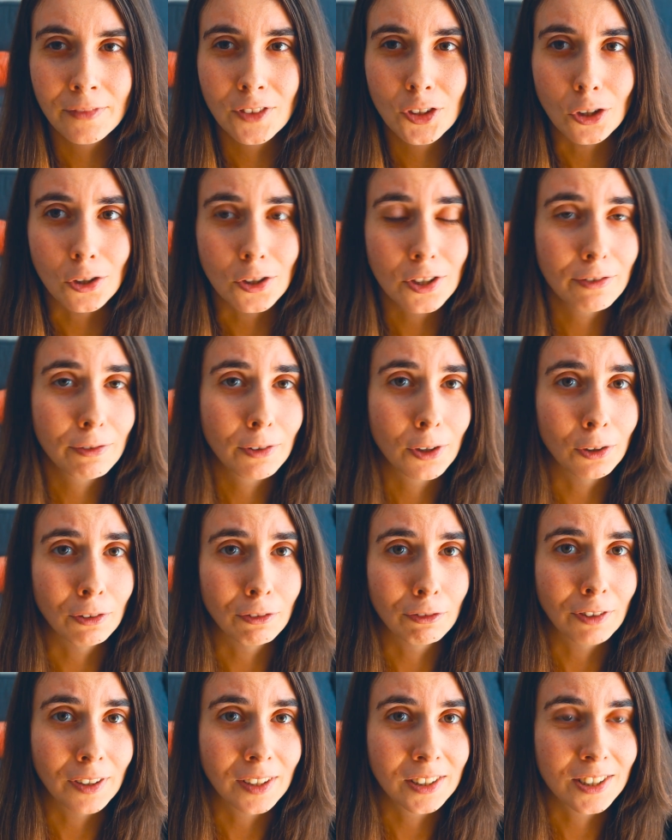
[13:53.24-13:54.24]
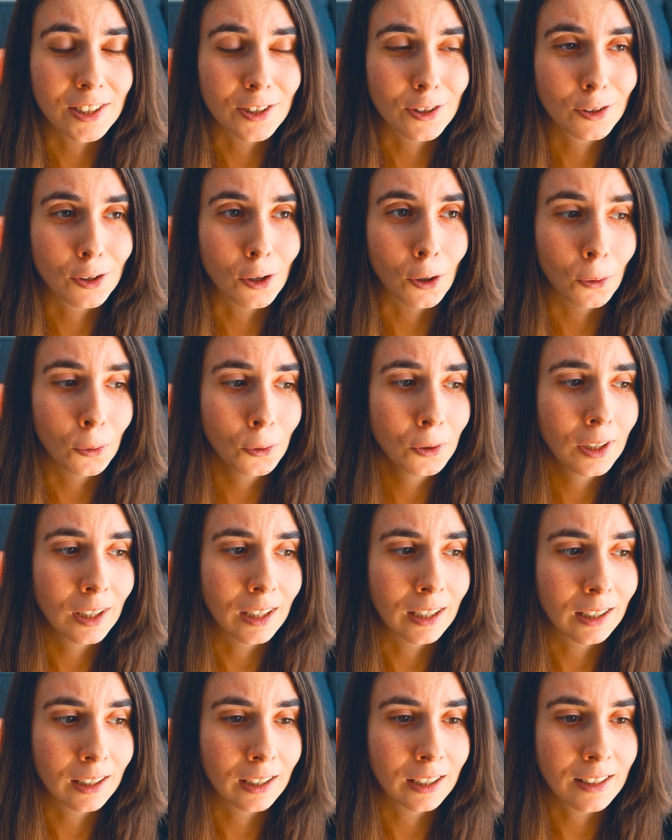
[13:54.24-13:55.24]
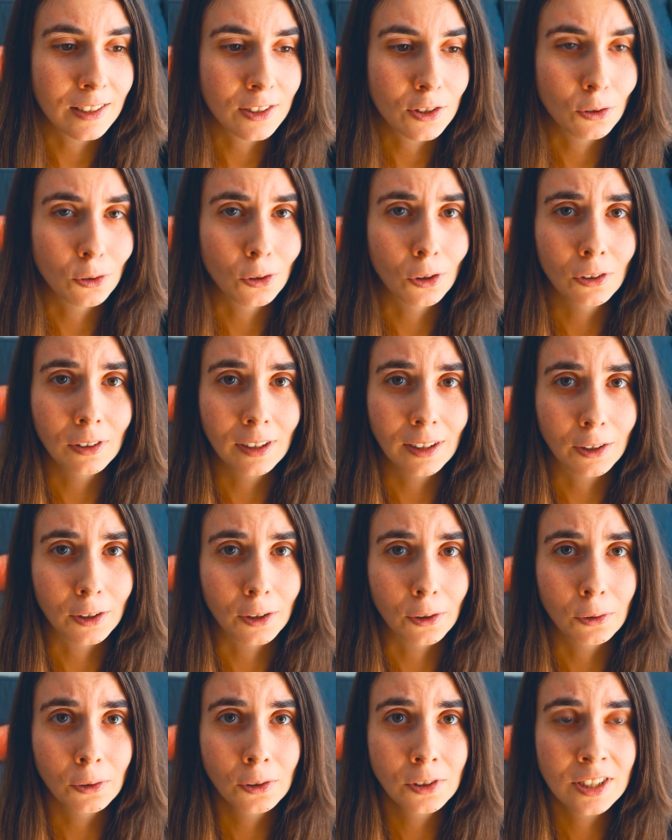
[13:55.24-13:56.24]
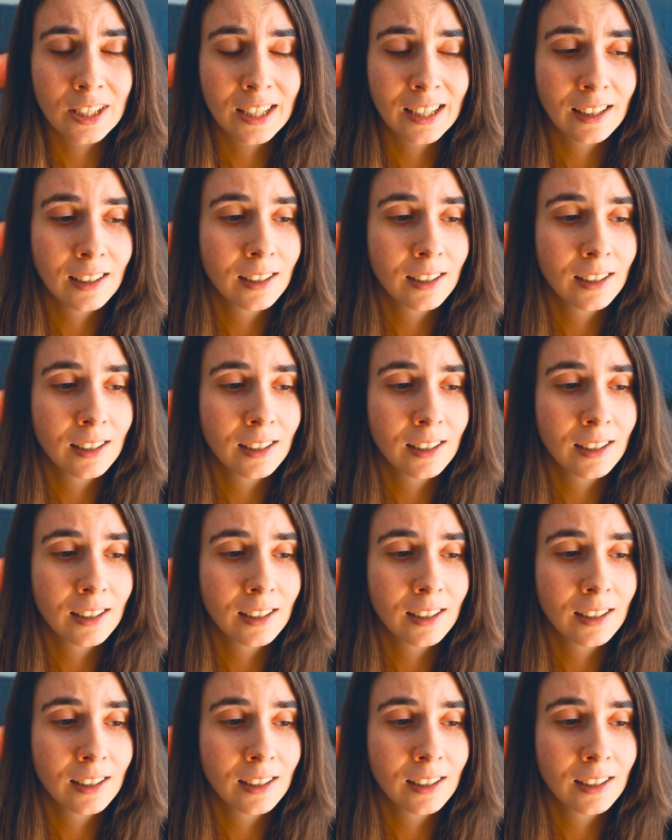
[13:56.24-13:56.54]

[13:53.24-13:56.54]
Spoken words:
Joseph couldn't fix his code, his tutorial code.